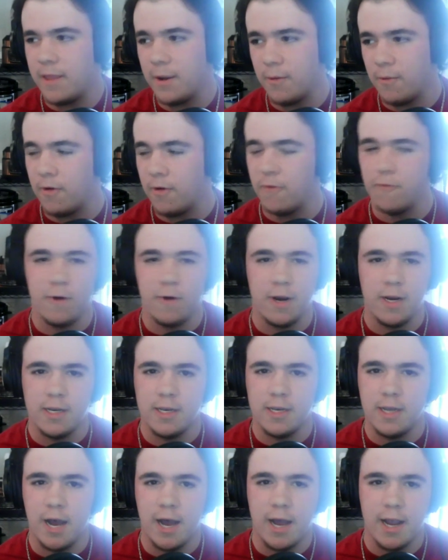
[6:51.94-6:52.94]
weren't afraid
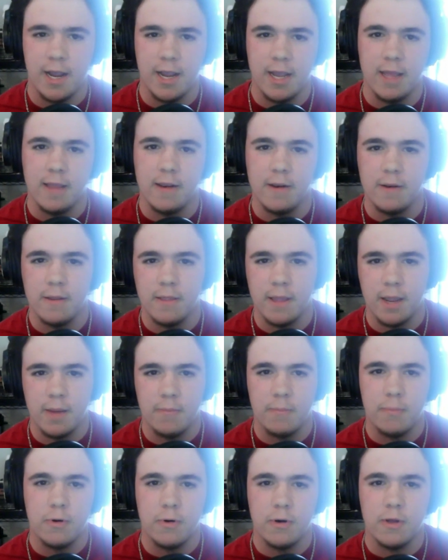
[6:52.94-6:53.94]
to die, and they
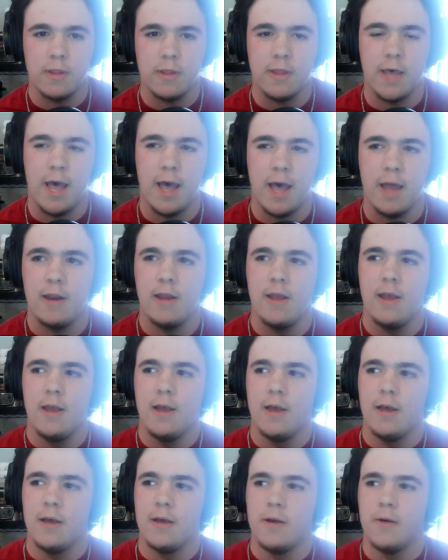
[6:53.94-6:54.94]
put that
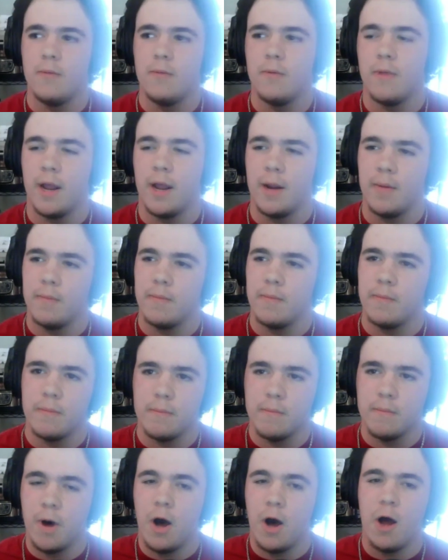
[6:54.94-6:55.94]
like
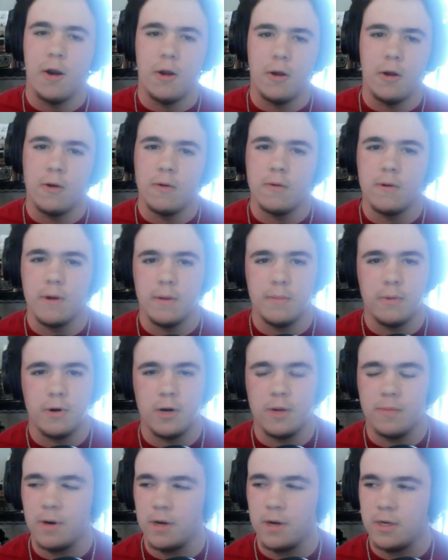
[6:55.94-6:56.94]
motto
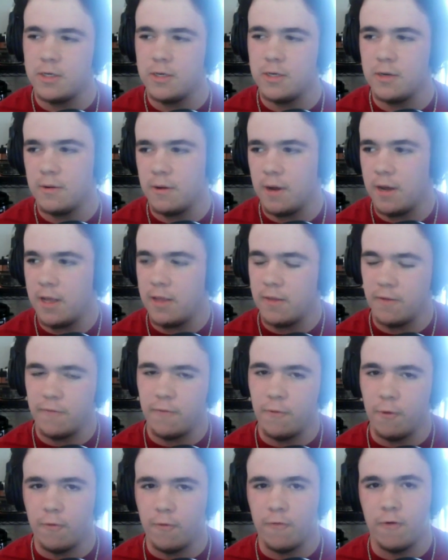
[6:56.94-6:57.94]
pretty much at the
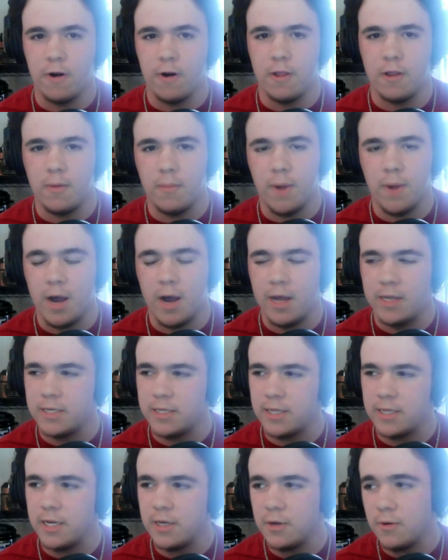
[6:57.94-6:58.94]
forefront of their minds,
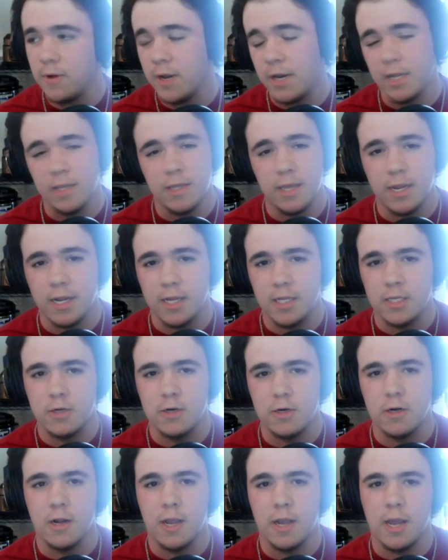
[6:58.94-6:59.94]
and they do anything it
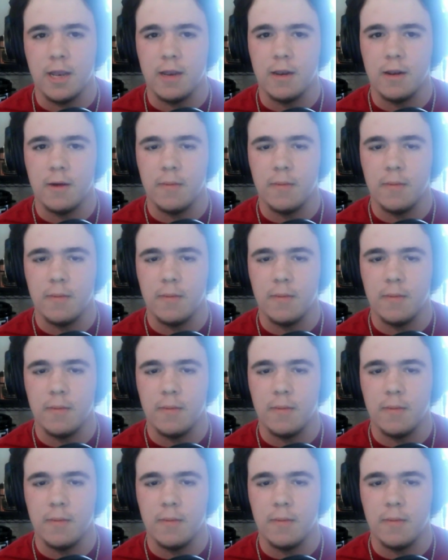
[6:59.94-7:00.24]
took. And